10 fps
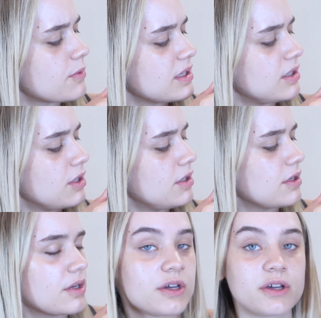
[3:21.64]
a quick
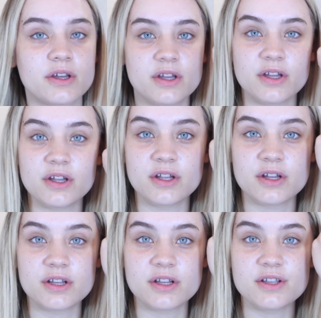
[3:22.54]
look.
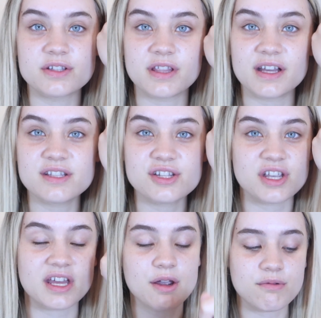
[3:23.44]
So that is the
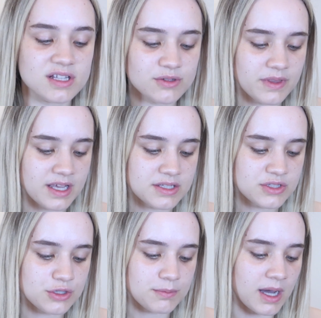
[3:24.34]
shade. I really don't think that's
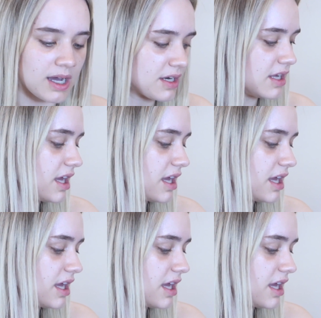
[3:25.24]
too bad.